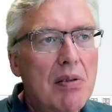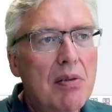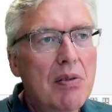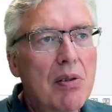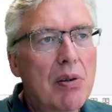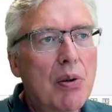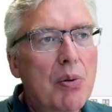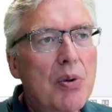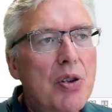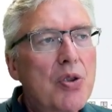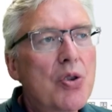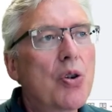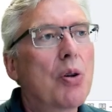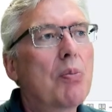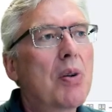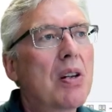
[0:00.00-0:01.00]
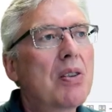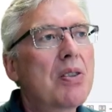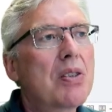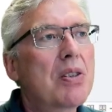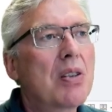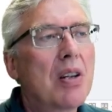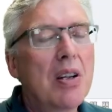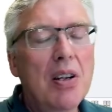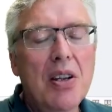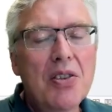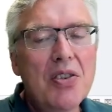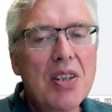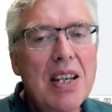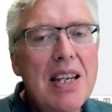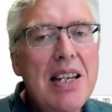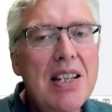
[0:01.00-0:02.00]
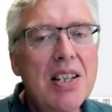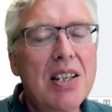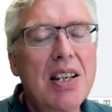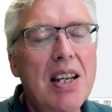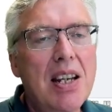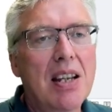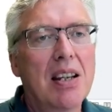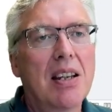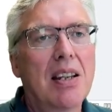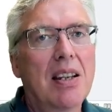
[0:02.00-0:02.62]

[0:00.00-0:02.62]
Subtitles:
loaded terminals. It's easy.